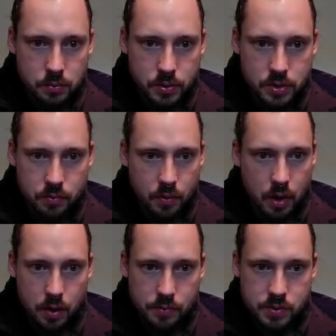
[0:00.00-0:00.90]
which
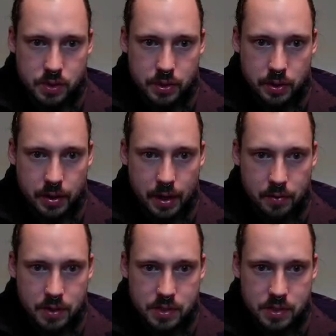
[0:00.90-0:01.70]
involves clearing out this